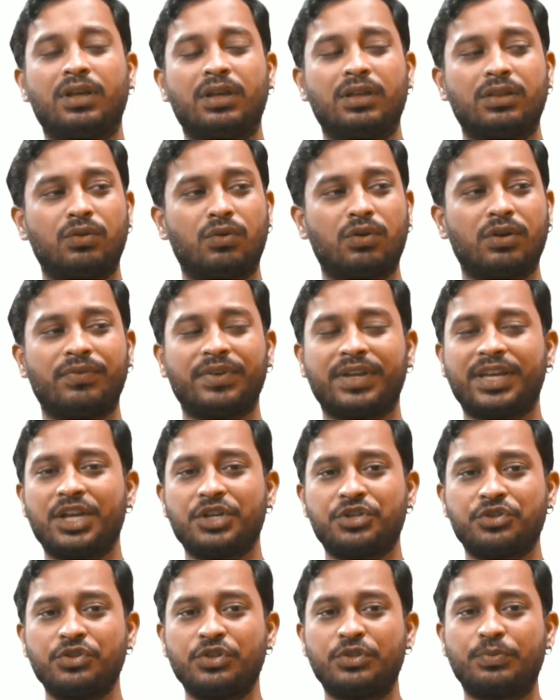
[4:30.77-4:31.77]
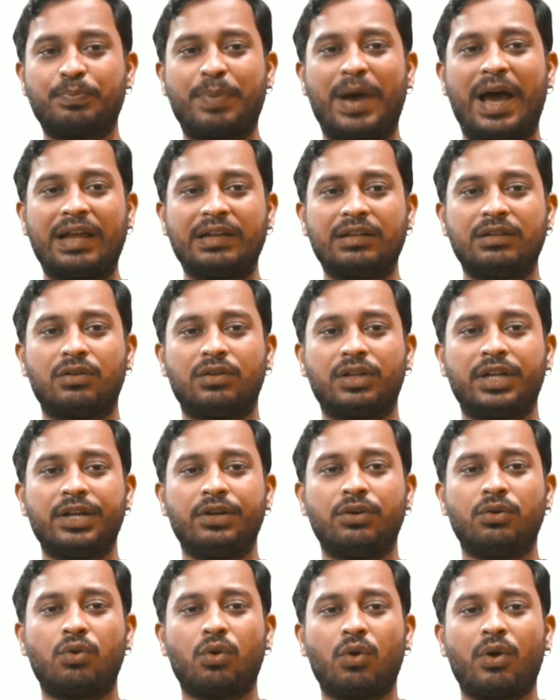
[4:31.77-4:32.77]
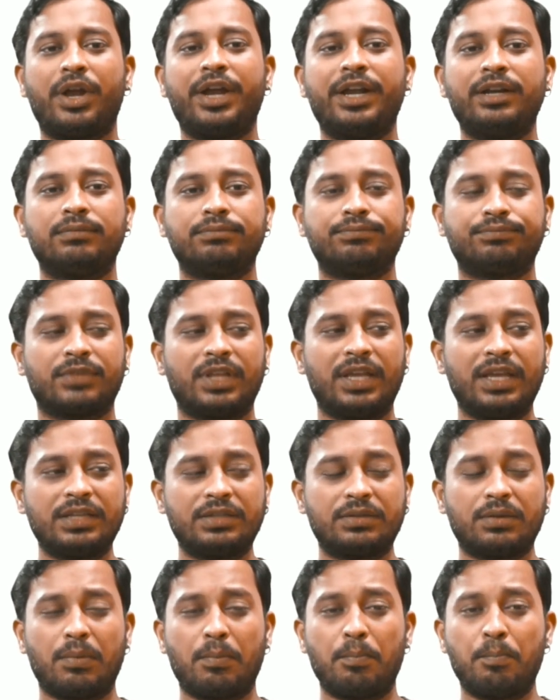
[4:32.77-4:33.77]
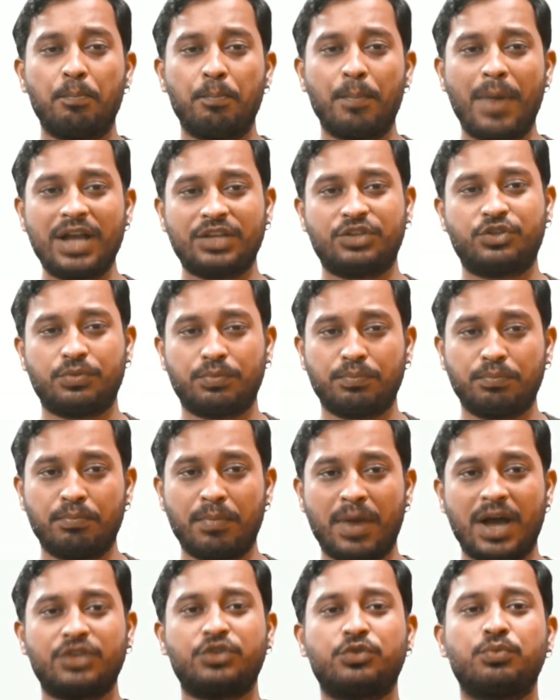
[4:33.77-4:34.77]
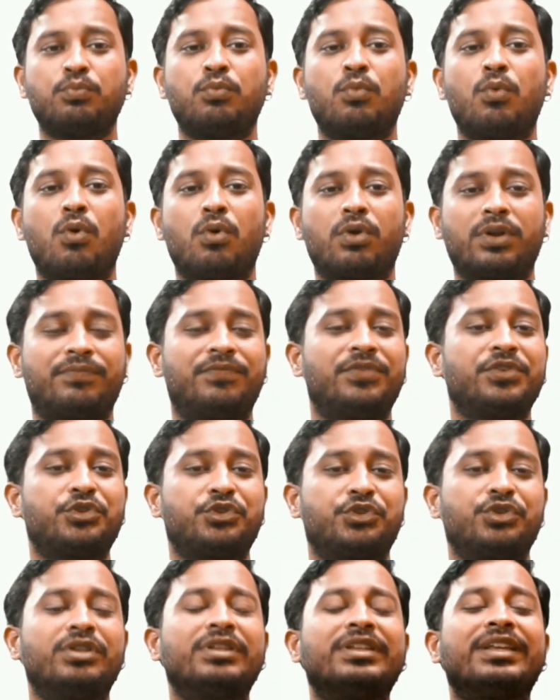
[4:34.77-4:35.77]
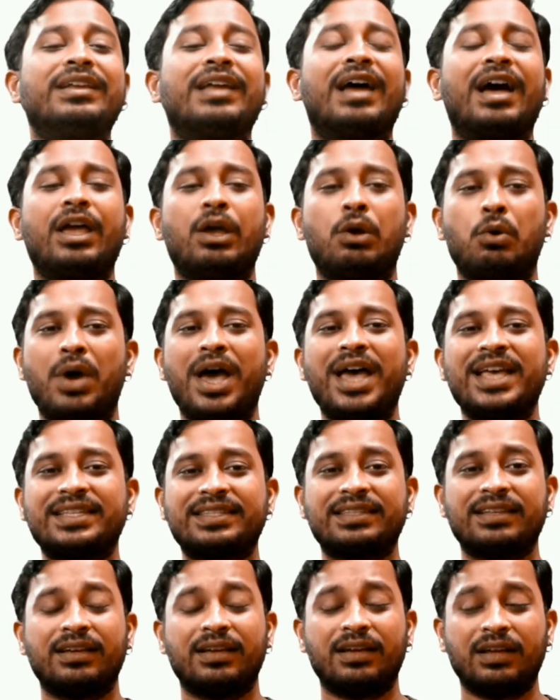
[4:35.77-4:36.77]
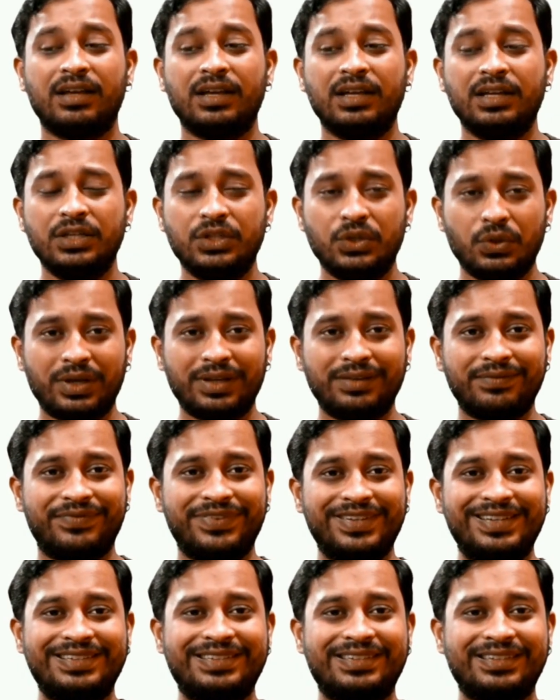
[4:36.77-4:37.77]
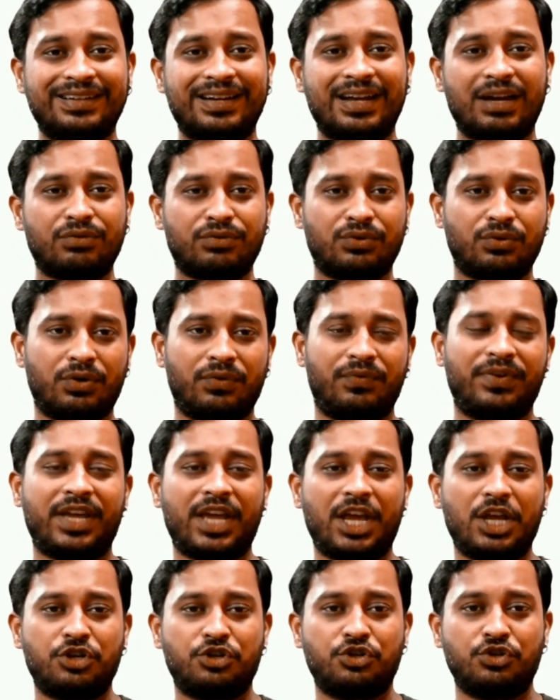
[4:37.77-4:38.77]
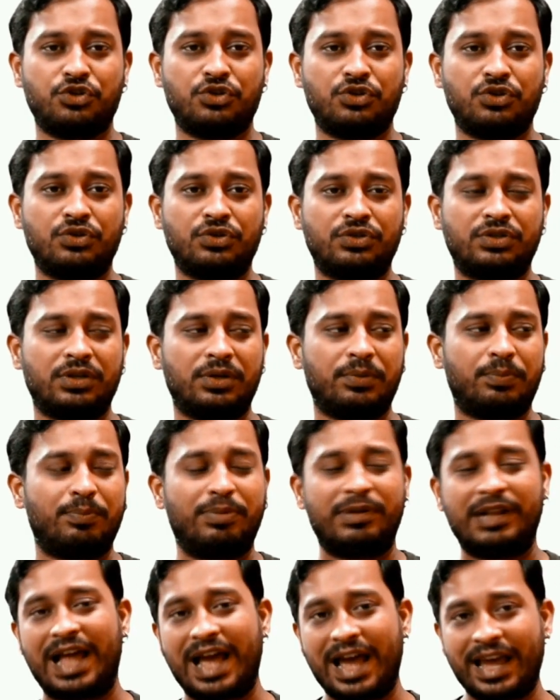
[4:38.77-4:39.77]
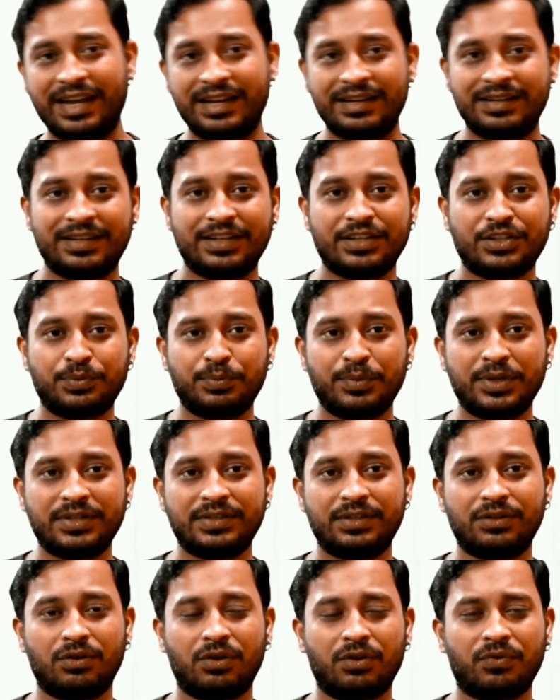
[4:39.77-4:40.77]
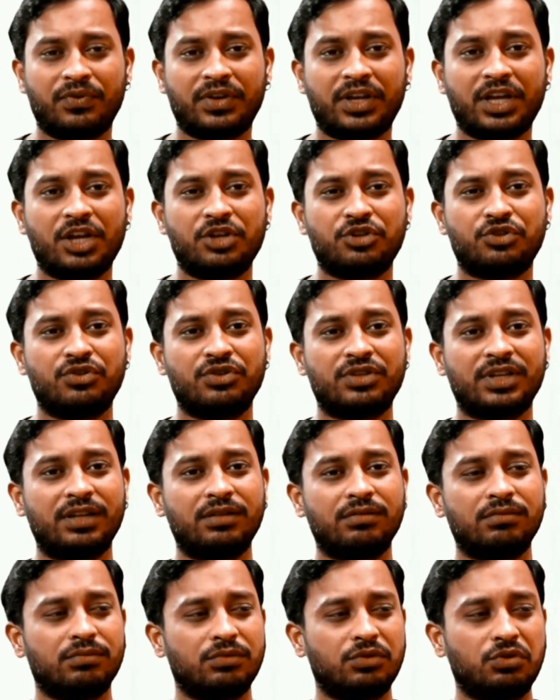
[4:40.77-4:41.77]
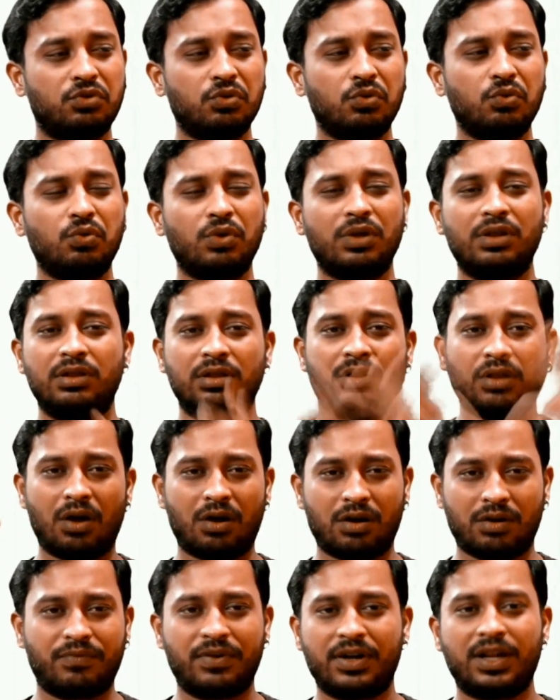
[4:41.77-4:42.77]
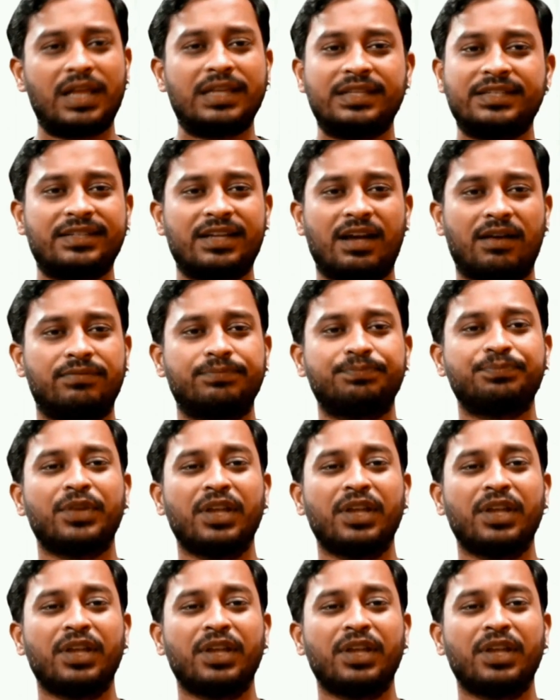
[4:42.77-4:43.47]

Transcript: Notifications panel on Android is much more efficient than iOS. You can filter out notifications, reply and dismiss the notifications, and do a lot of other stuff.